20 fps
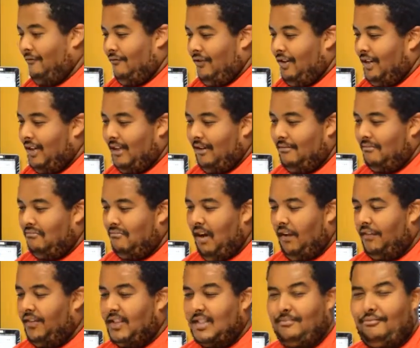really,
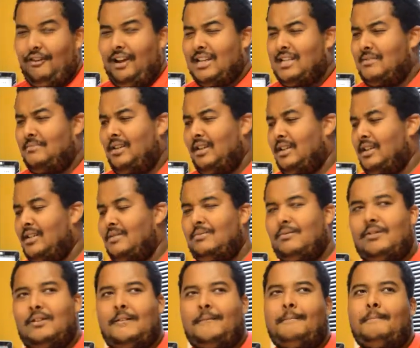nothing surprises me at this point.